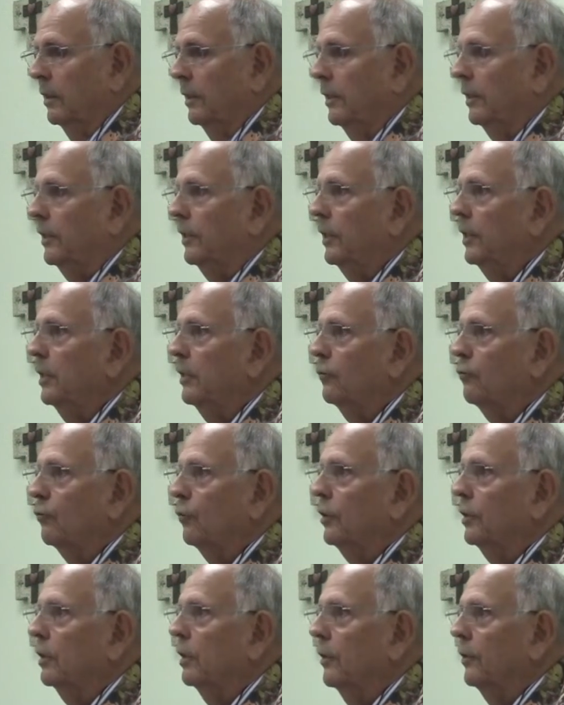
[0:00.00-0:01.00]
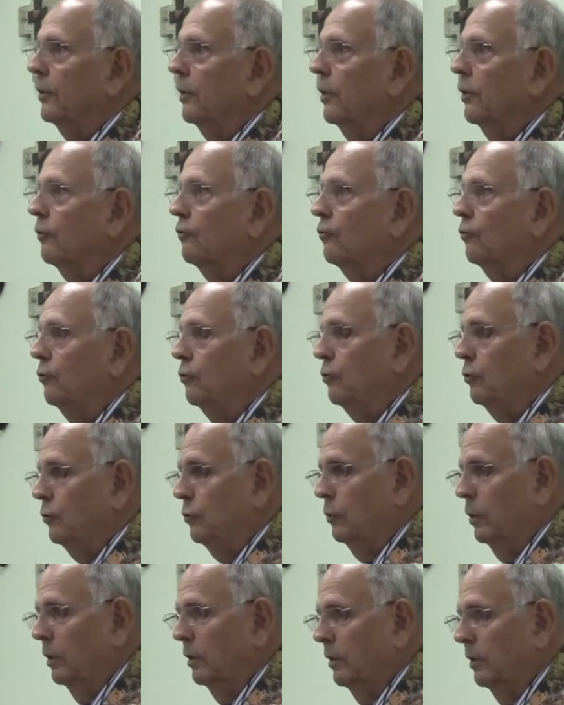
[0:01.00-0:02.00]
In Israel, there are
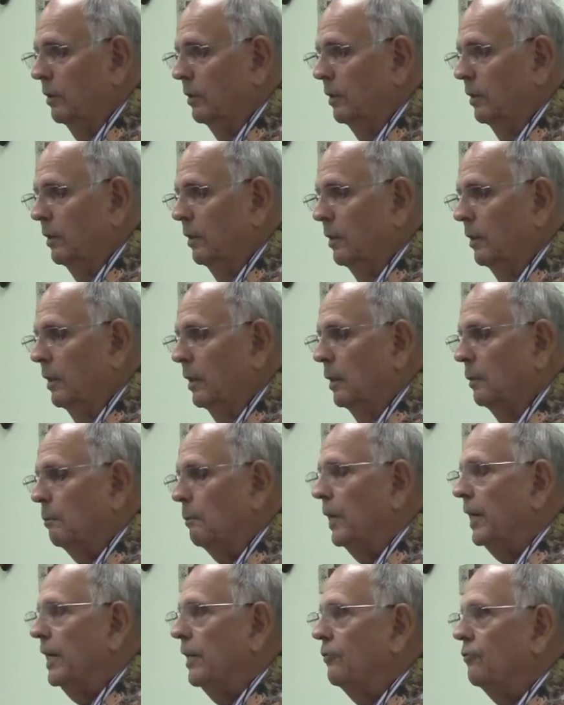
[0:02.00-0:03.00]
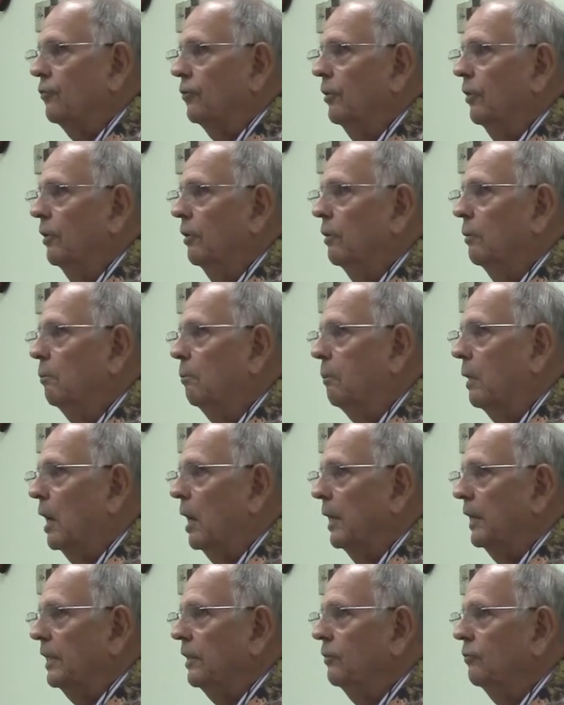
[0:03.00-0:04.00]
two major
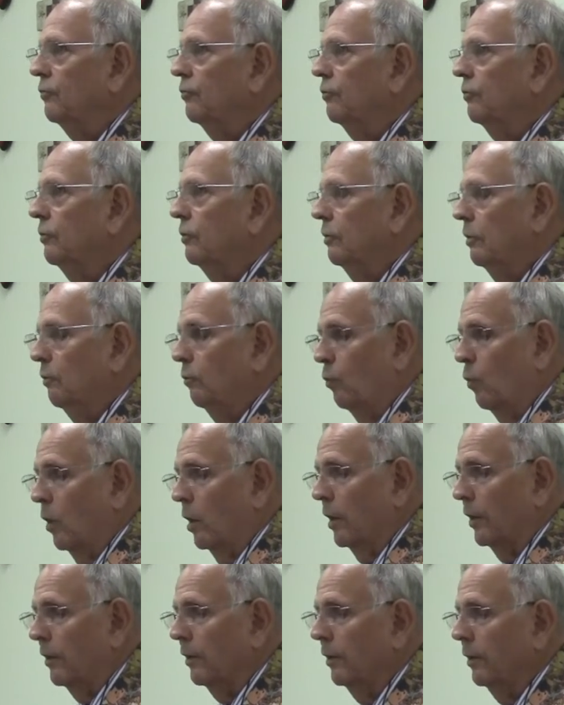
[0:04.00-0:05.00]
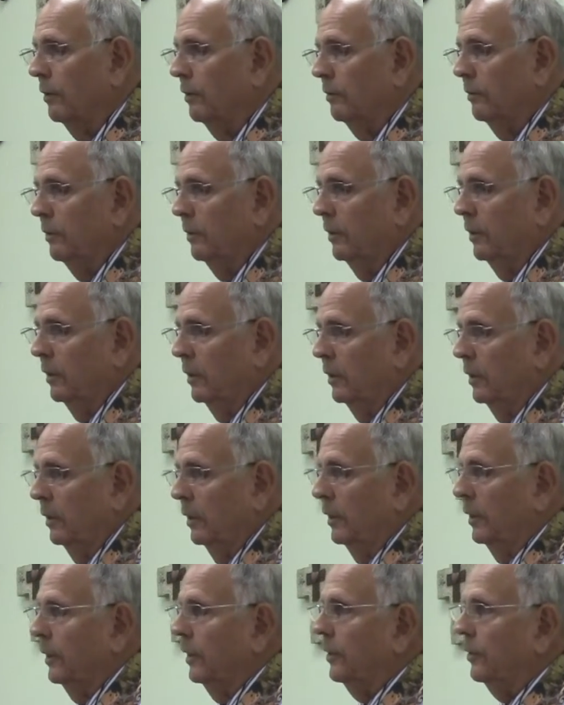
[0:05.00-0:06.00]
bodies of water.
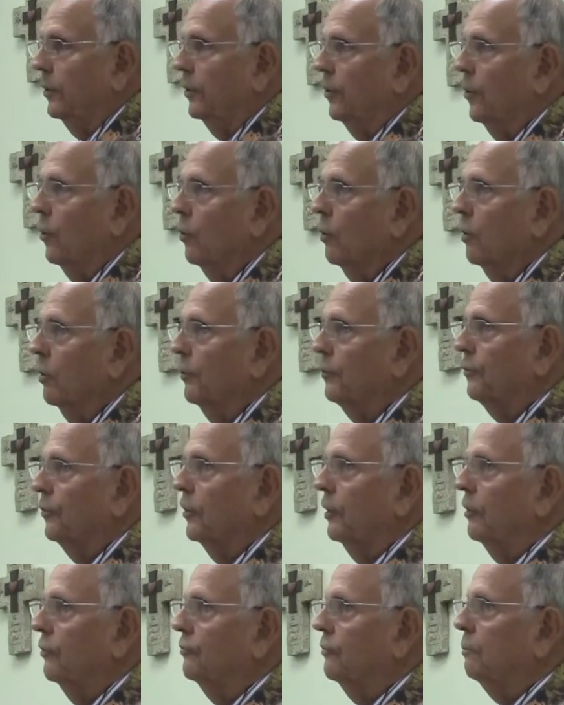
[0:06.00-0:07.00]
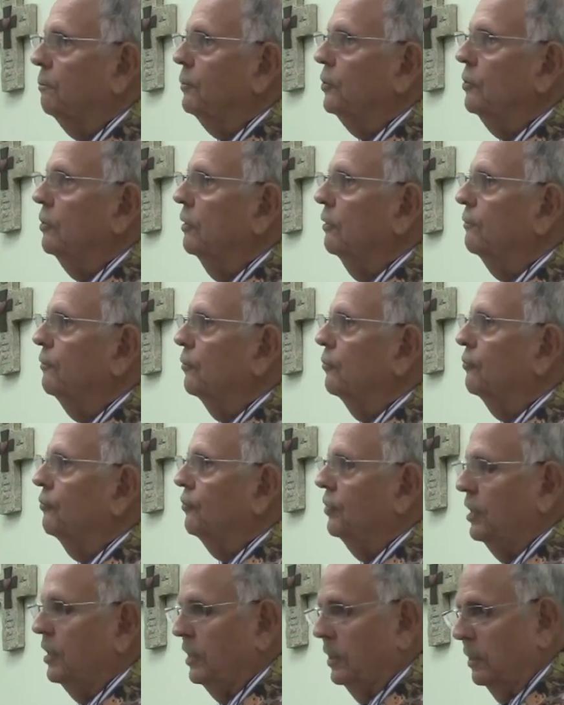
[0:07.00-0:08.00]
In the north, there is the beautiful
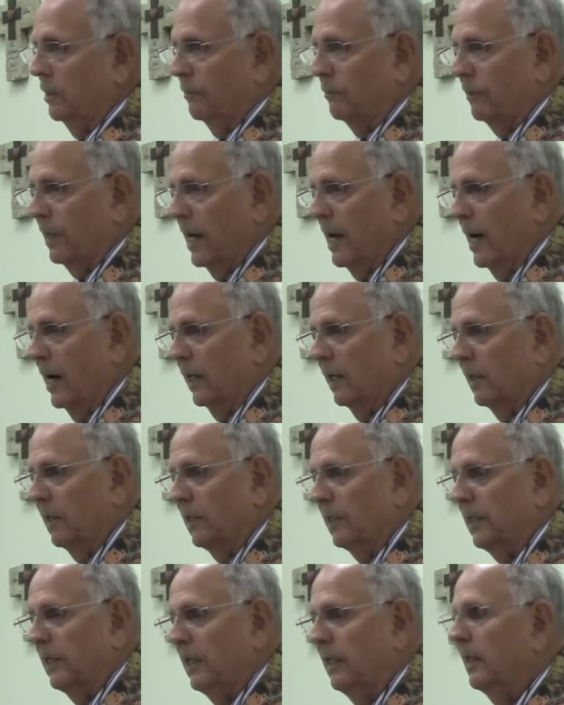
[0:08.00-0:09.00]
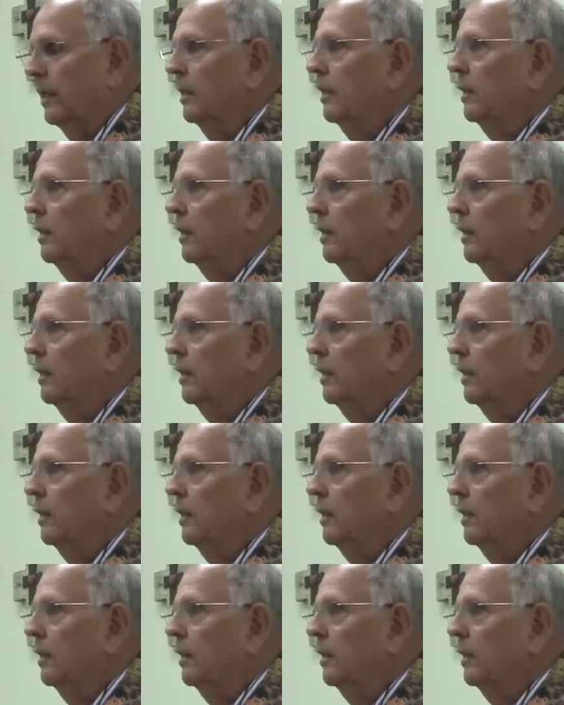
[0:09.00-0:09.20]
Sea of Galilee,